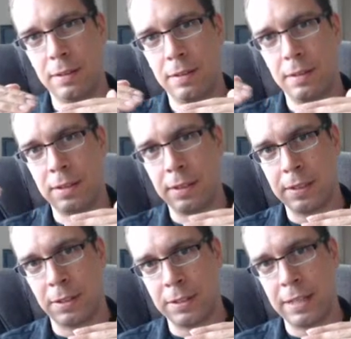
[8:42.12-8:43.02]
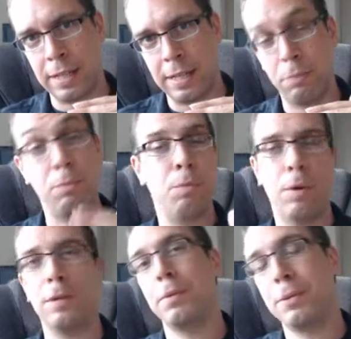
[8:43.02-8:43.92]
It starts again. Well, I suppose
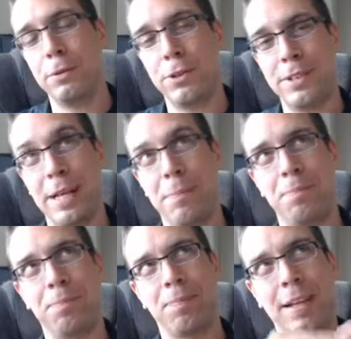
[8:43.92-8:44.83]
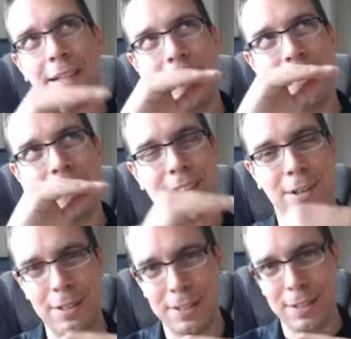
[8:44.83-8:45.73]
we should say it starts,
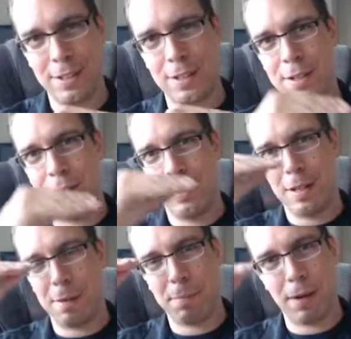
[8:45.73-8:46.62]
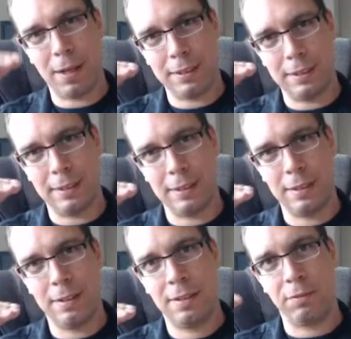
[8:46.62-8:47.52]
it pauses,
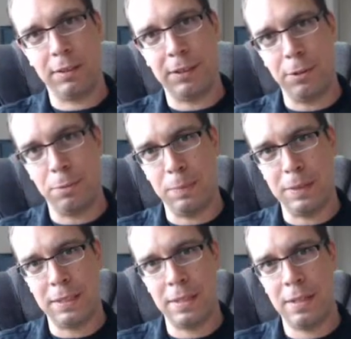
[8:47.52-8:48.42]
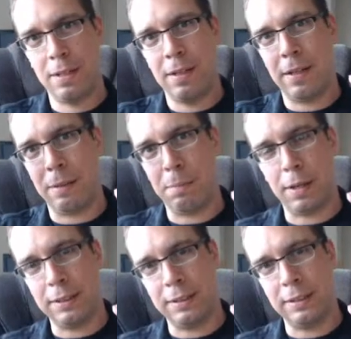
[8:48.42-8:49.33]
resumes, and
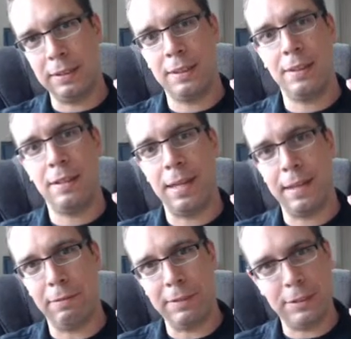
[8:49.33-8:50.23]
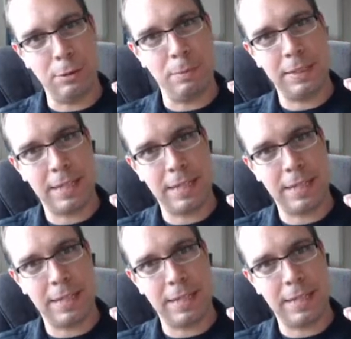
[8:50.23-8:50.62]
pauses, and then resumes again.